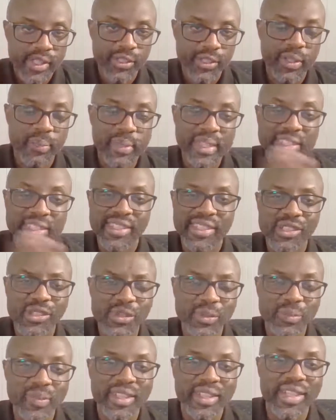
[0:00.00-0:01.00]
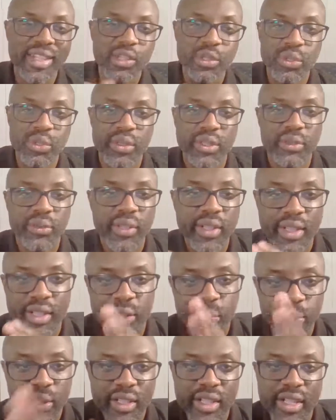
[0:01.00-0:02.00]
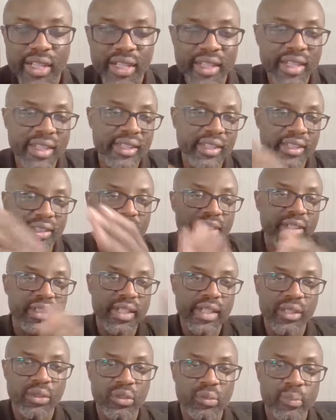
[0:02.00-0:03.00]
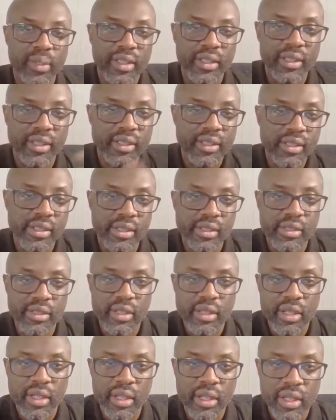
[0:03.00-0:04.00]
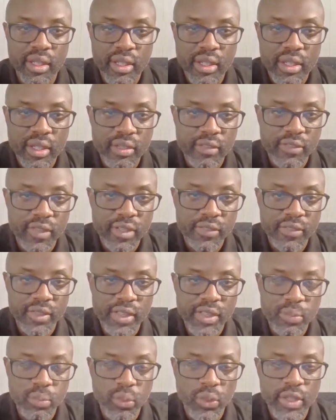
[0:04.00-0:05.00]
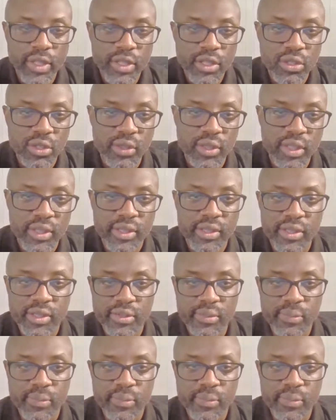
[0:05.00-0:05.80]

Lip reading: So it makes sense to me. I usually look at when I land and then I do my test 5 days prior, so that